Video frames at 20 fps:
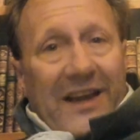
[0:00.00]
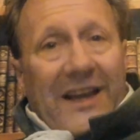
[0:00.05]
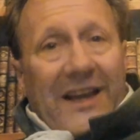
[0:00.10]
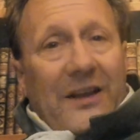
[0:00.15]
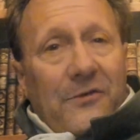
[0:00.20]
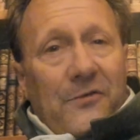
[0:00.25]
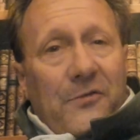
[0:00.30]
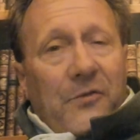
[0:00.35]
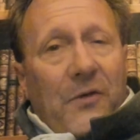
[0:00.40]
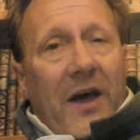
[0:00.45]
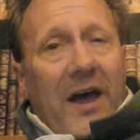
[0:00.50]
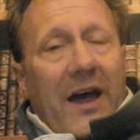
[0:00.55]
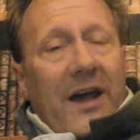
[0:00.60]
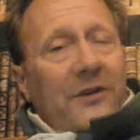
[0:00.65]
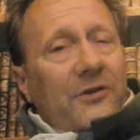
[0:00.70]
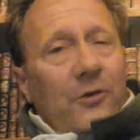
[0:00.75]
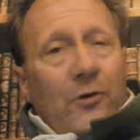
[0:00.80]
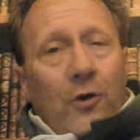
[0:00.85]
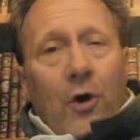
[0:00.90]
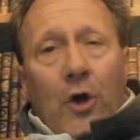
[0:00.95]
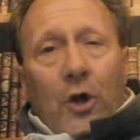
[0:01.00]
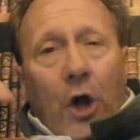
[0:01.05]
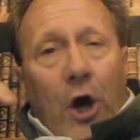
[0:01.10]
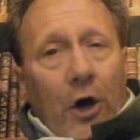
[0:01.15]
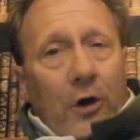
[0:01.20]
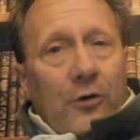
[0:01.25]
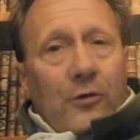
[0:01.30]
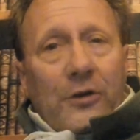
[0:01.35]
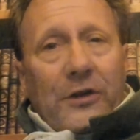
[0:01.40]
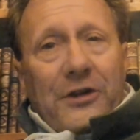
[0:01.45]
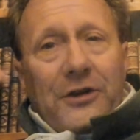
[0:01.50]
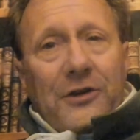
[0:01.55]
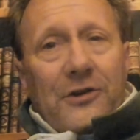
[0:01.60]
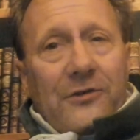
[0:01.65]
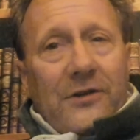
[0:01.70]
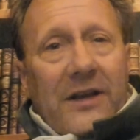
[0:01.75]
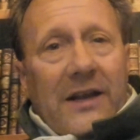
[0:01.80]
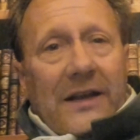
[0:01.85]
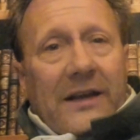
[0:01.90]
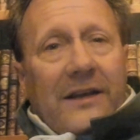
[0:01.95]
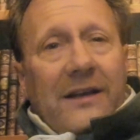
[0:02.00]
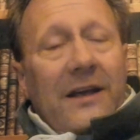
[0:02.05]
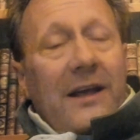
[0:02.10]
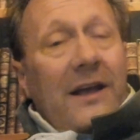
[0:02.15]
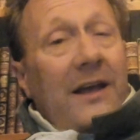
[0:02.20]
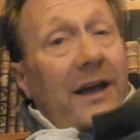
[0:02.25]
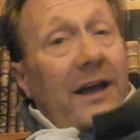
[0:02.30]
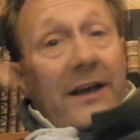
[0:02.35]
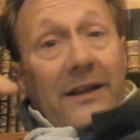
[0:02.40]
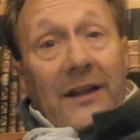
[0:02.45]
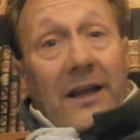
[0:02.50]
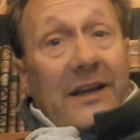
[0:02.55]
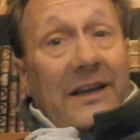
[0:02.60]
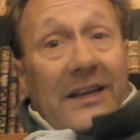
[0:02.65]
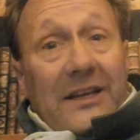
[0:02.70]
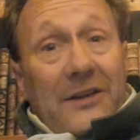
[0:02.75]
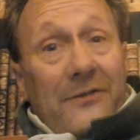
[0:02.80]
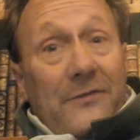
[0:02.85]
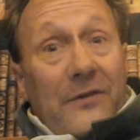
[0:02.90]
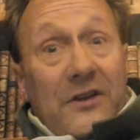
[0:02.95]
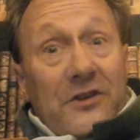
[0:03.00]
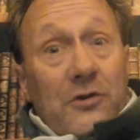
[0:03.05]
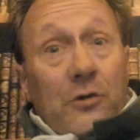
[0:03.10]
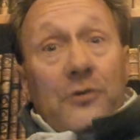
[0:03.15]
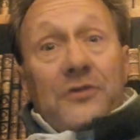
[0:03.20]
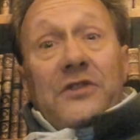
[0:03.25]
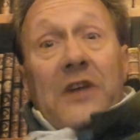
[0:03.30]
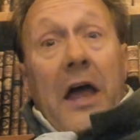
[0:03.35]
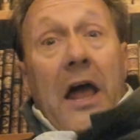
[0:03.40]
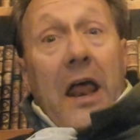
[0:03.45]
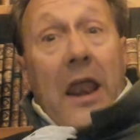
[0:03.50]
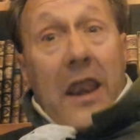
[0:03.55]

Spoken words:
in fact, are all utterly unique and, like individuals,